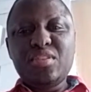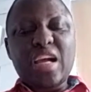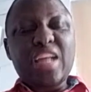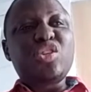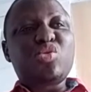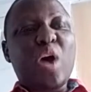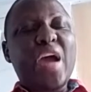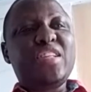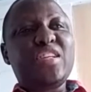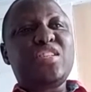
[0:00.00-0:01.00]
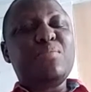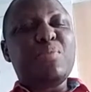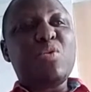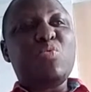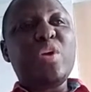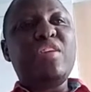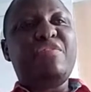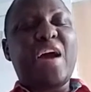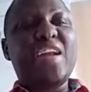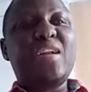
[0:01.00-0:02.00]
That is why it is
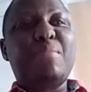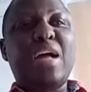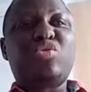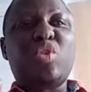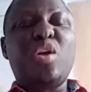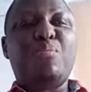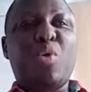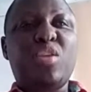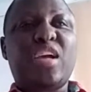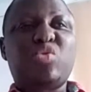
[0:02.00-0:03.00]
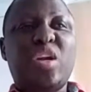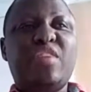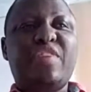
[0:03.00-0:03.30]
we find the month so important.